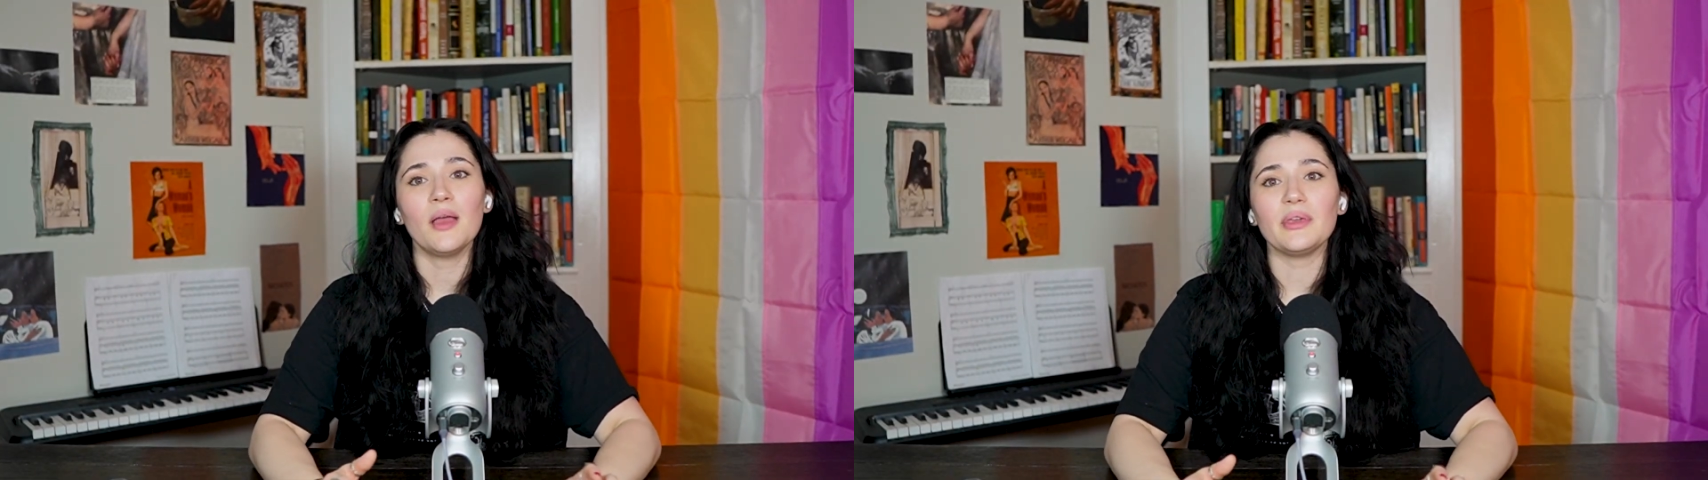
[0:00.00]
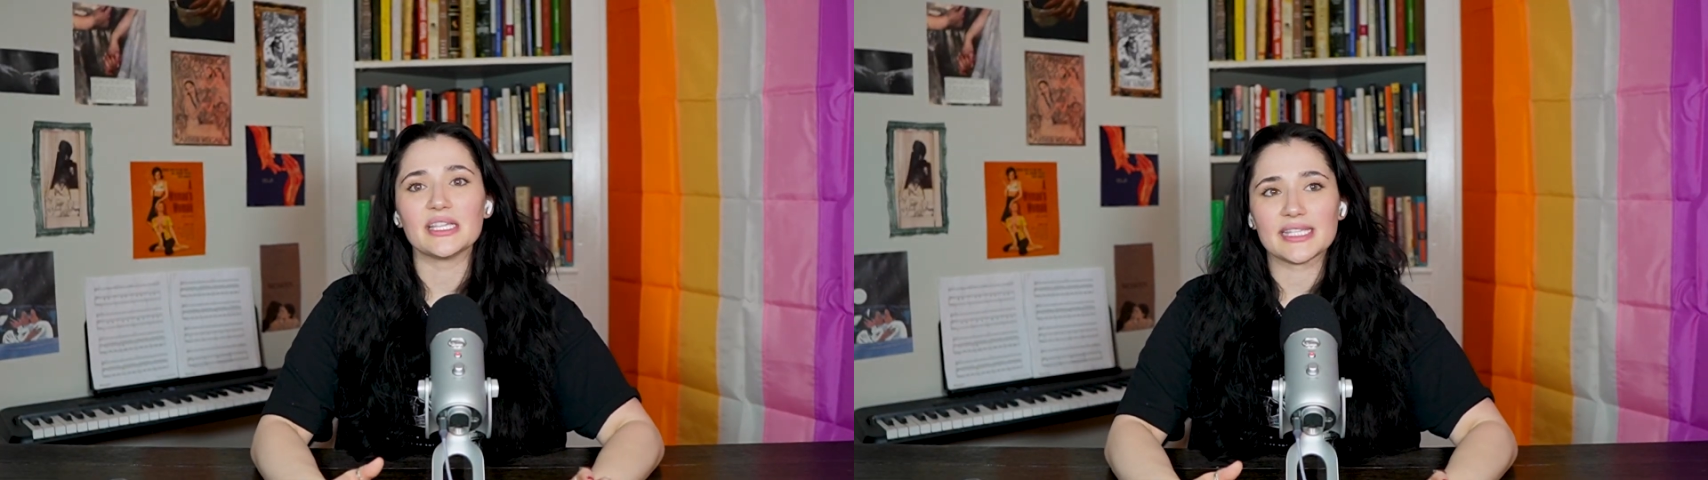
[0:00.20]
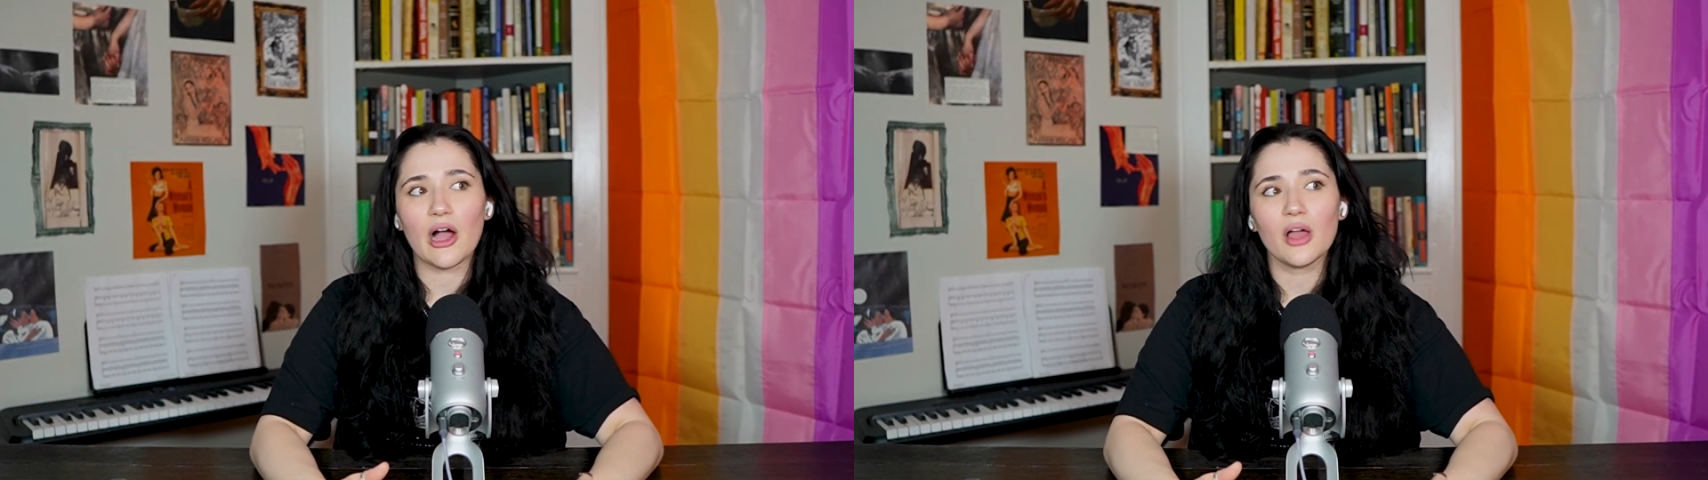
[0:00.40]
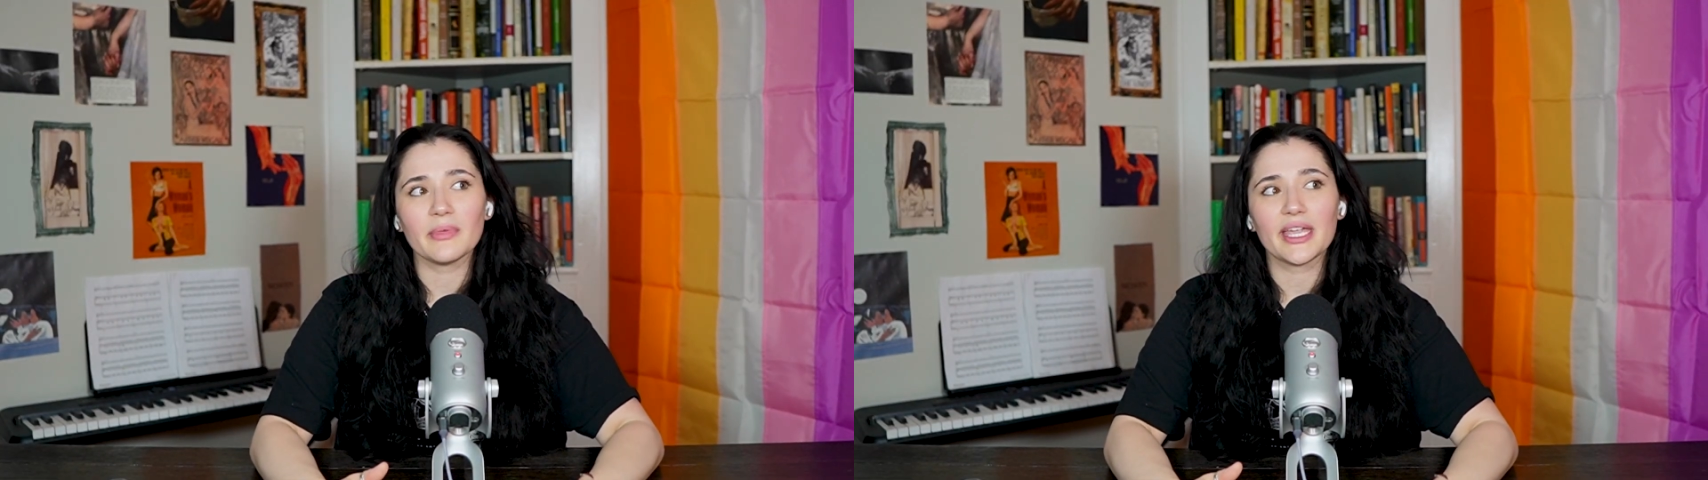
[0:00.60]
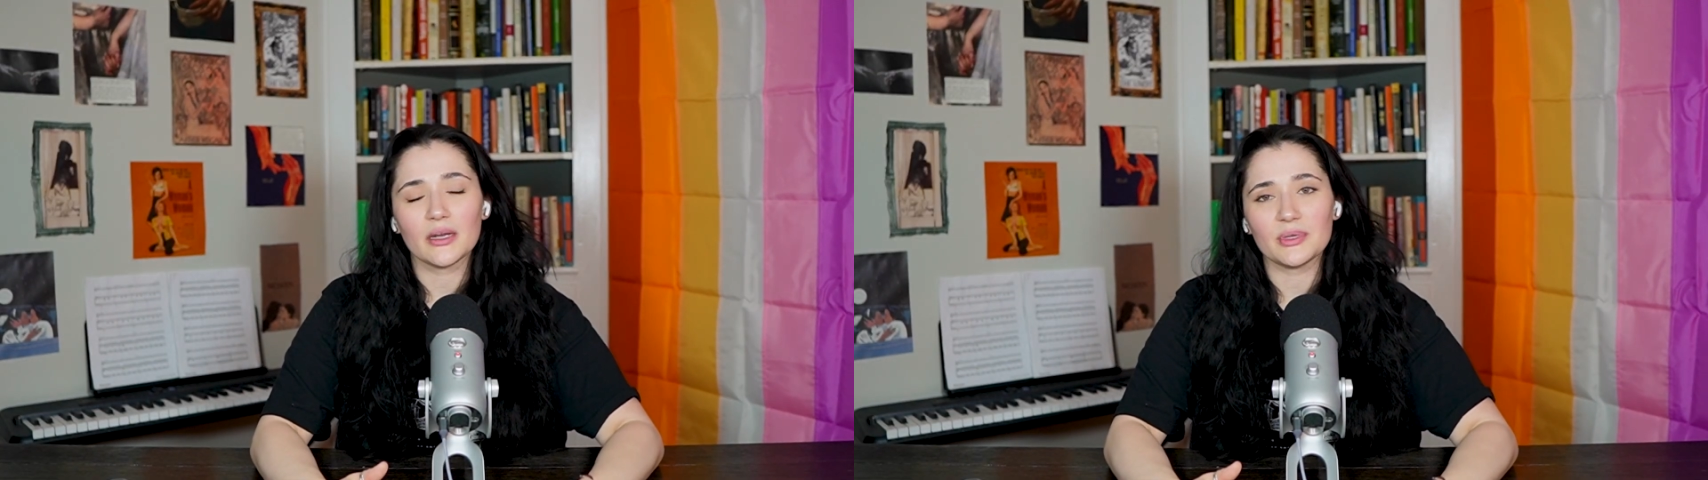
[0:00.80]
because now I'm
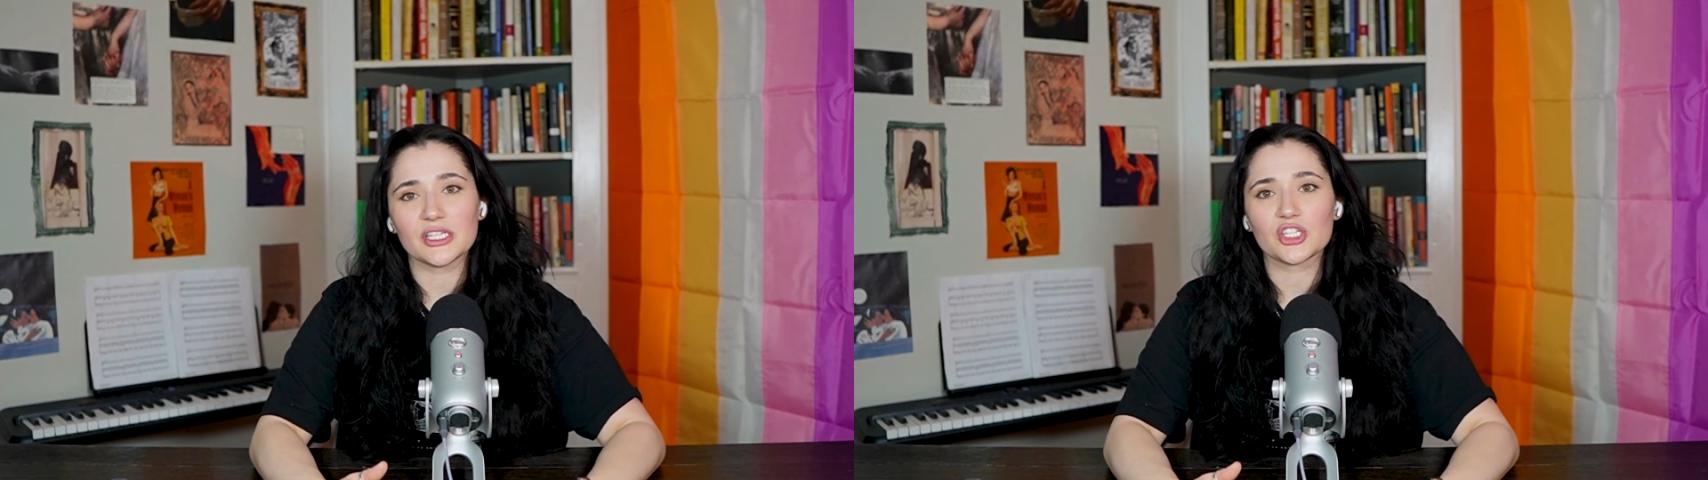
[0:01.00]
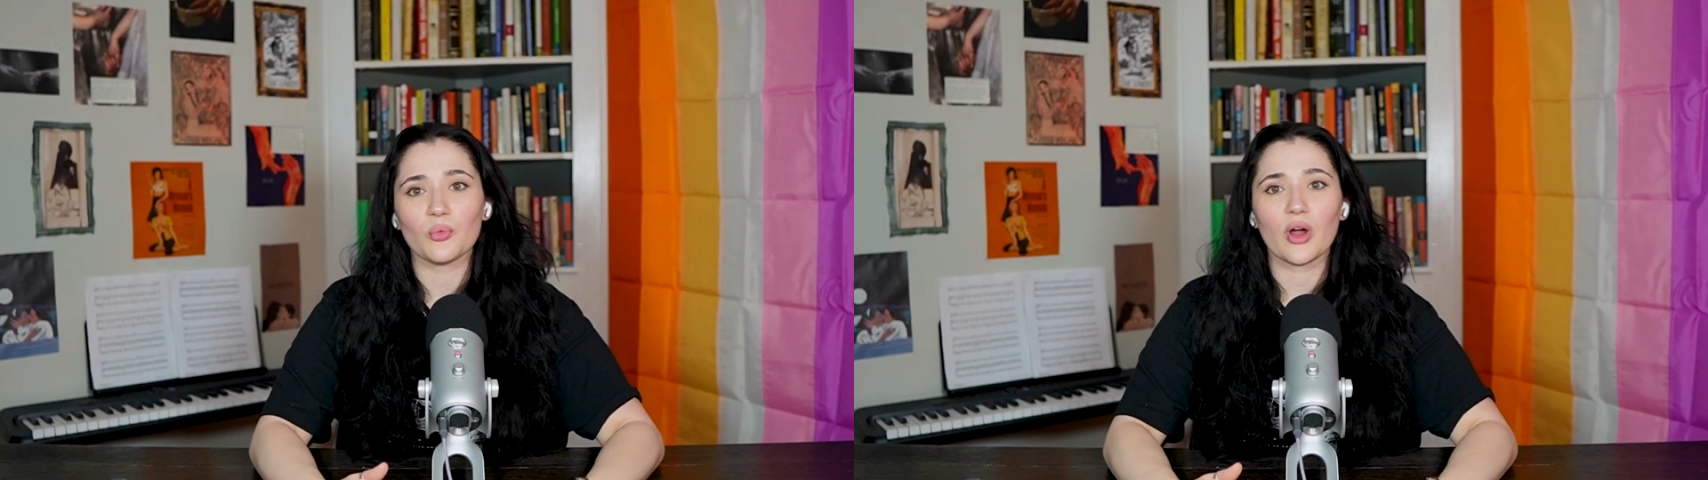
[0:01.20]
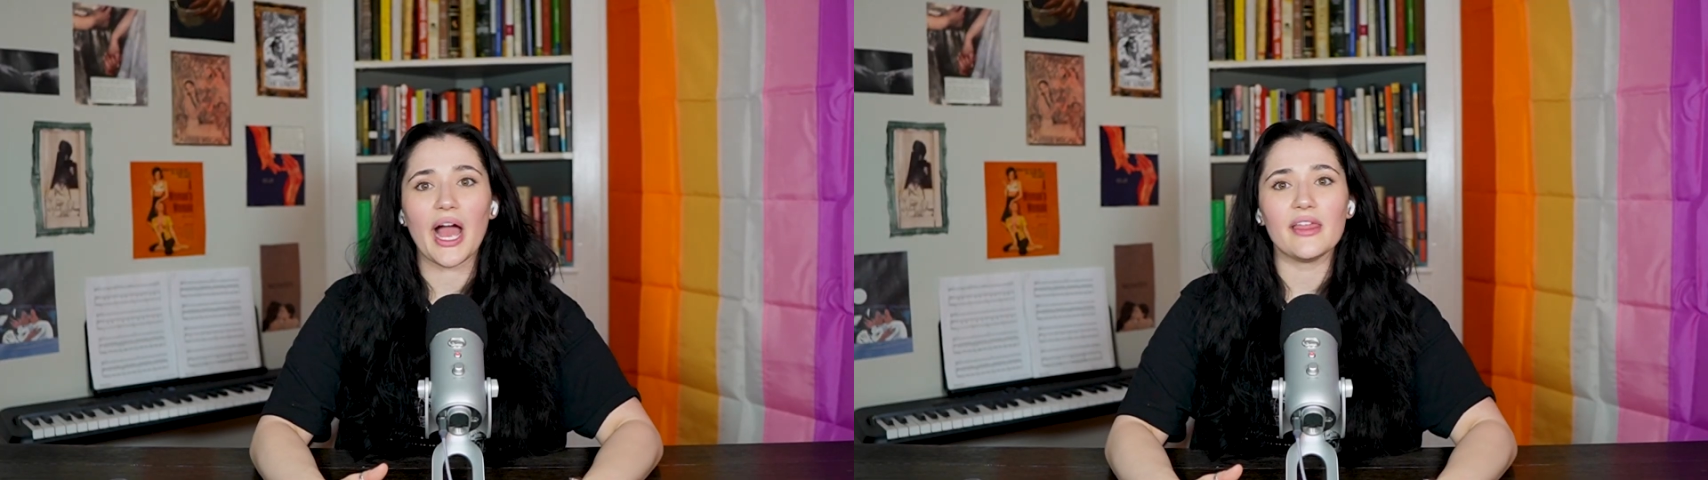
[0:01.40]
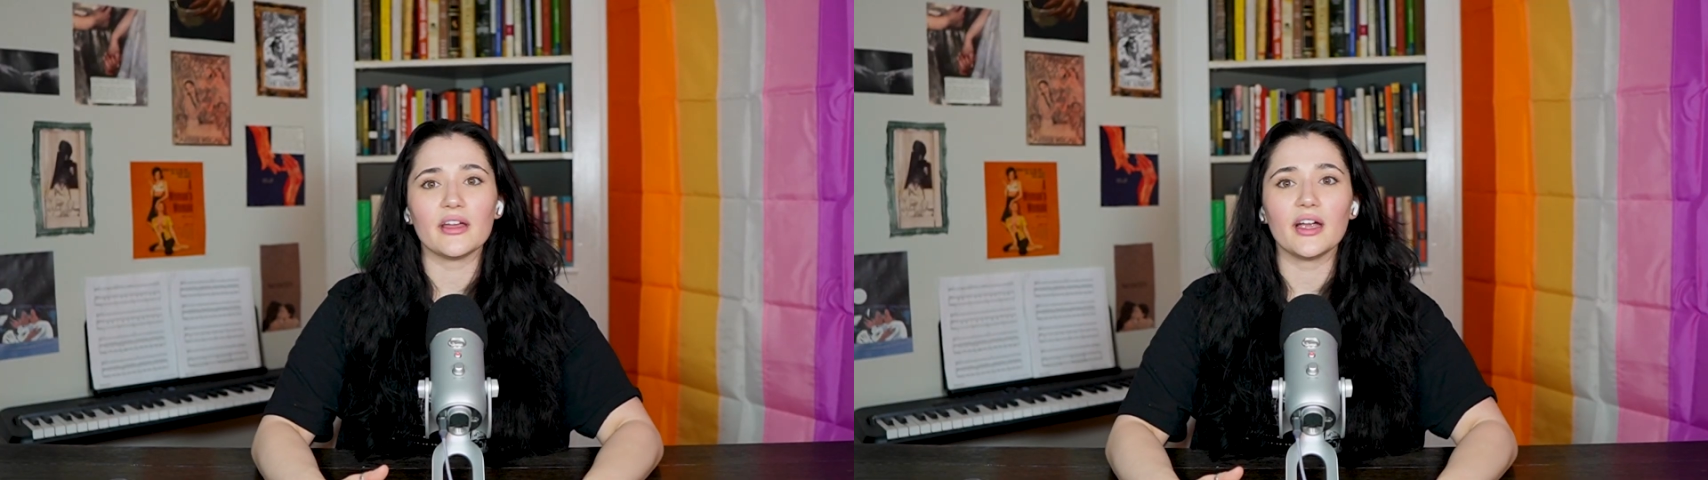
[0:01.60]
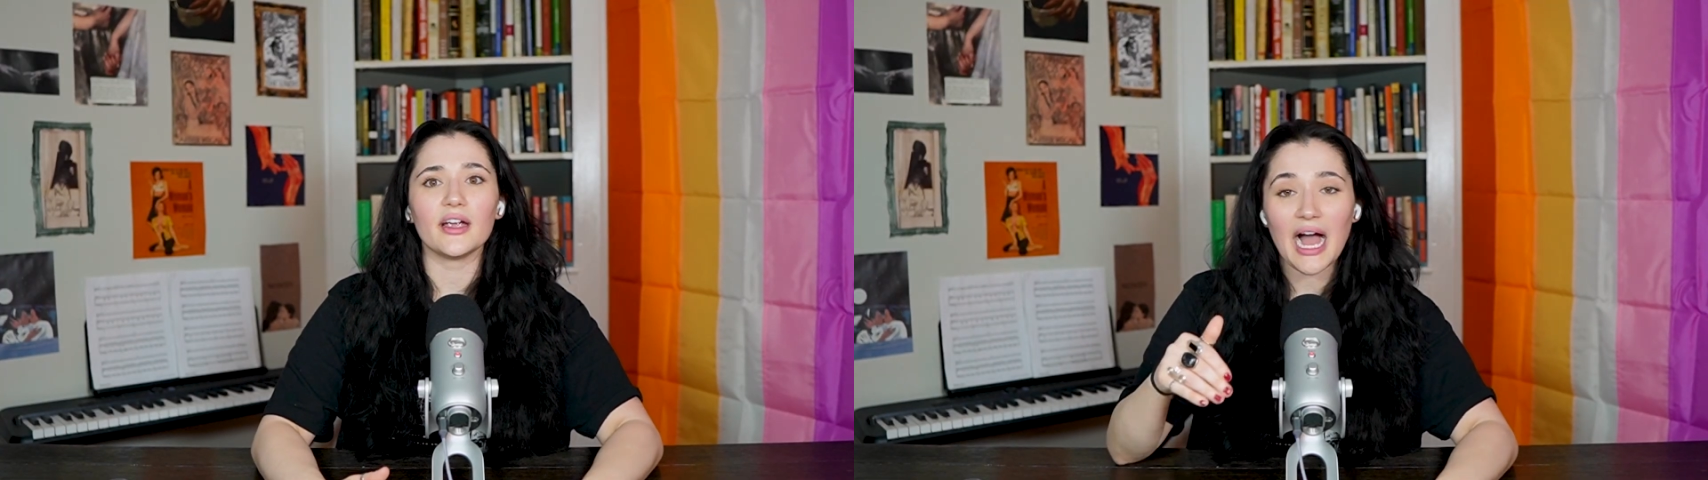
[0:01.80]
like in a position where either